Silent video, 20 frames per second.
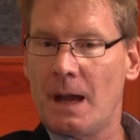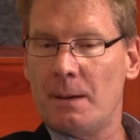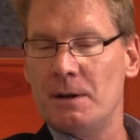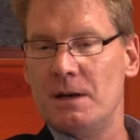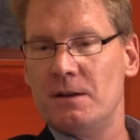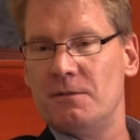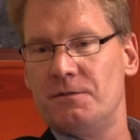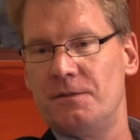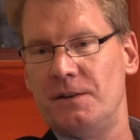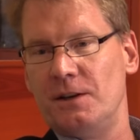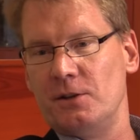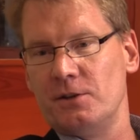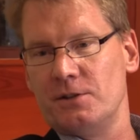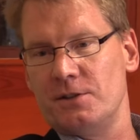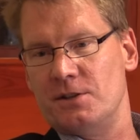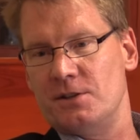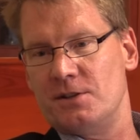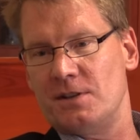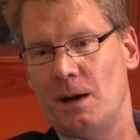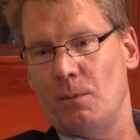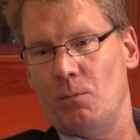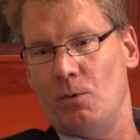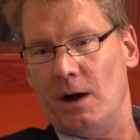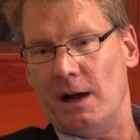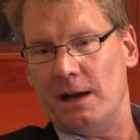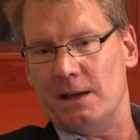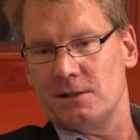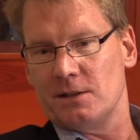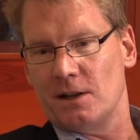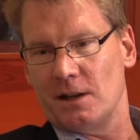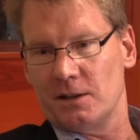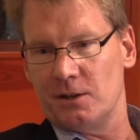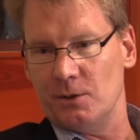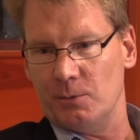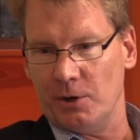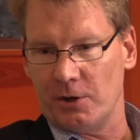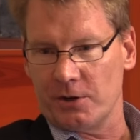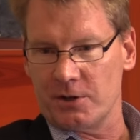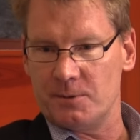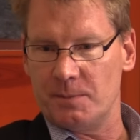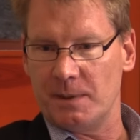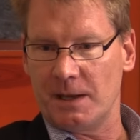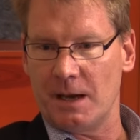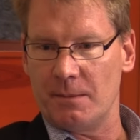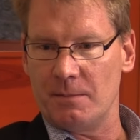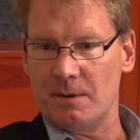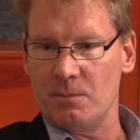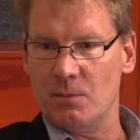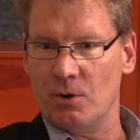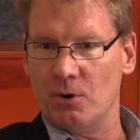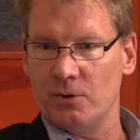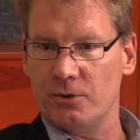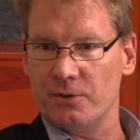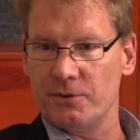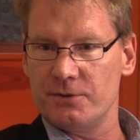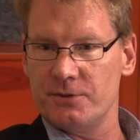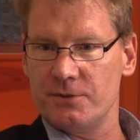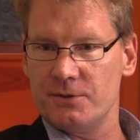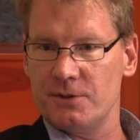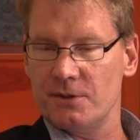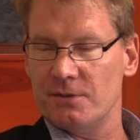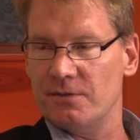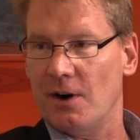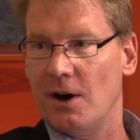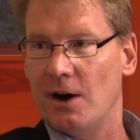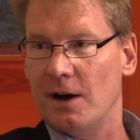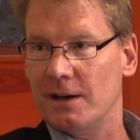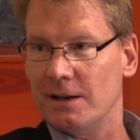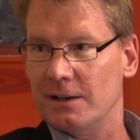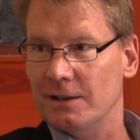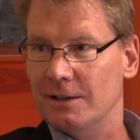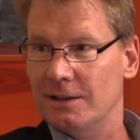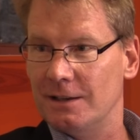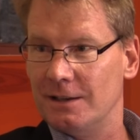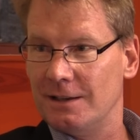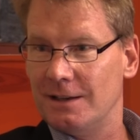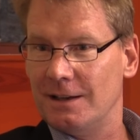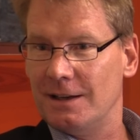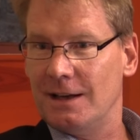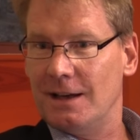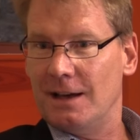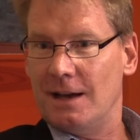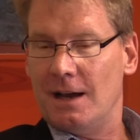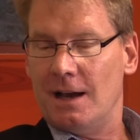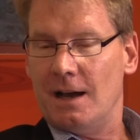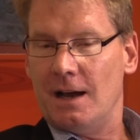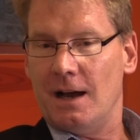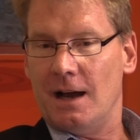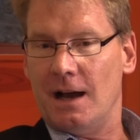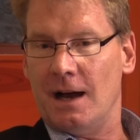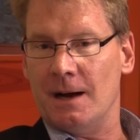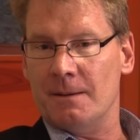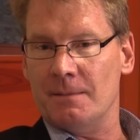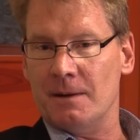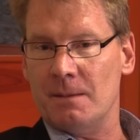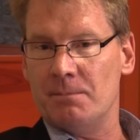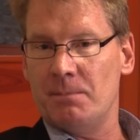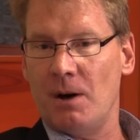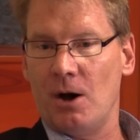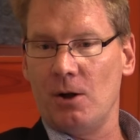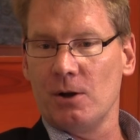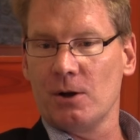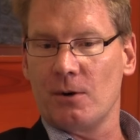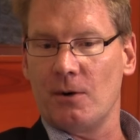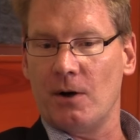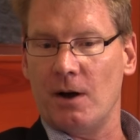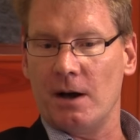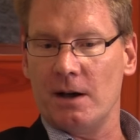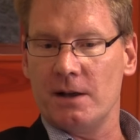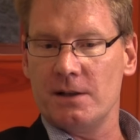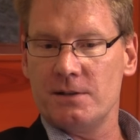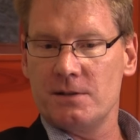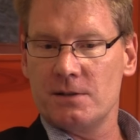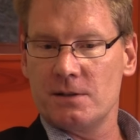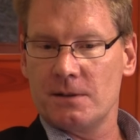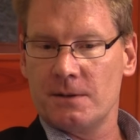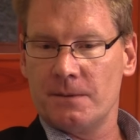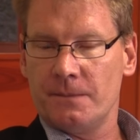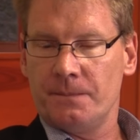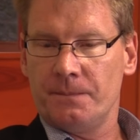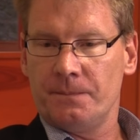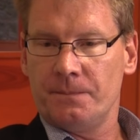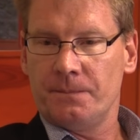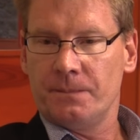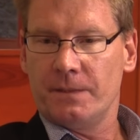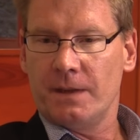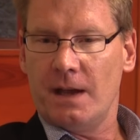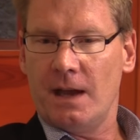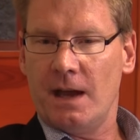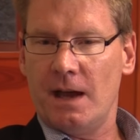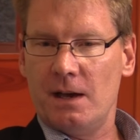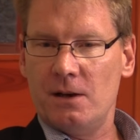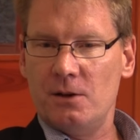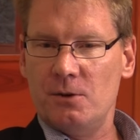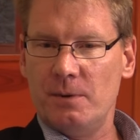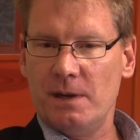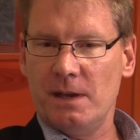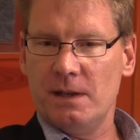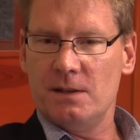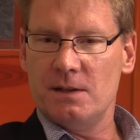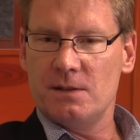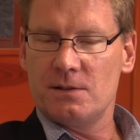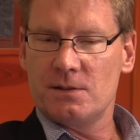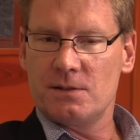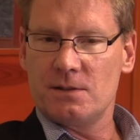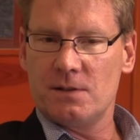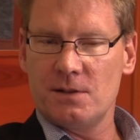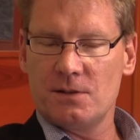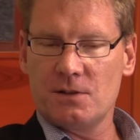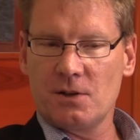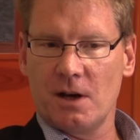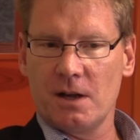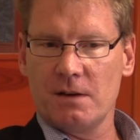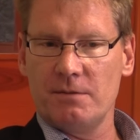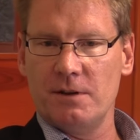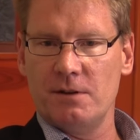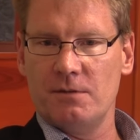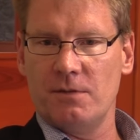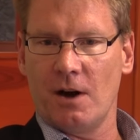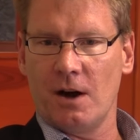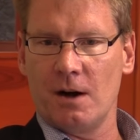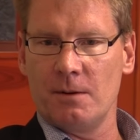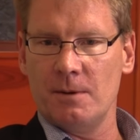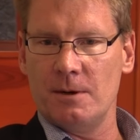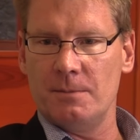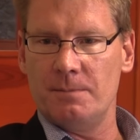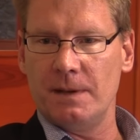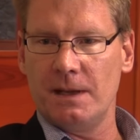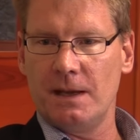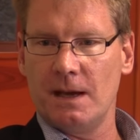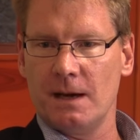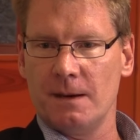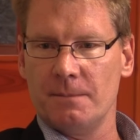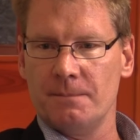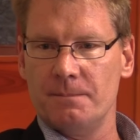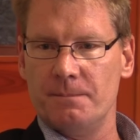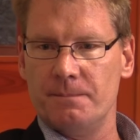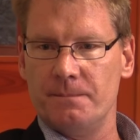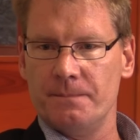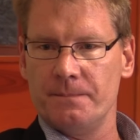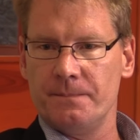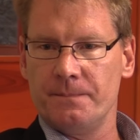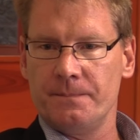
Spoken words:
I mean, it feels in some ways like the world is becoming more divided and polarized. How do we in this kind of environment become